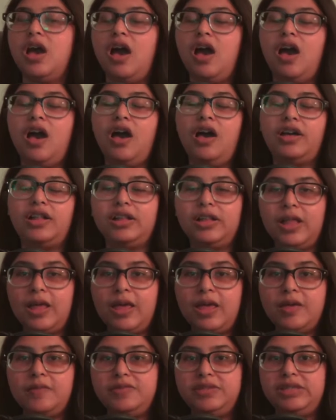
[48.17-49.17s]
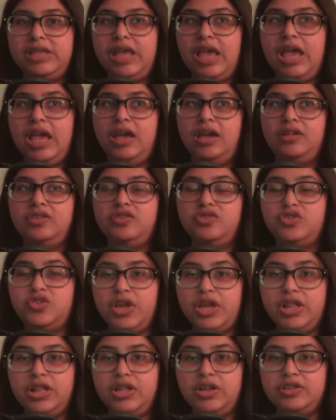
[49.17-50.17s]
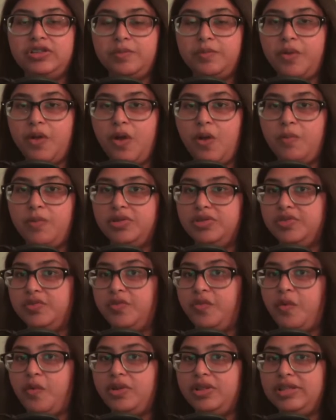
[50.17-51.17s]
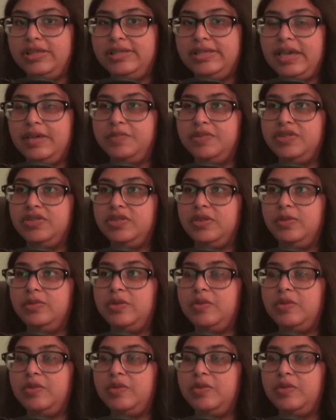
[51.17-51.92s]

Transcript: uh, clips and trailers and promos for this episode.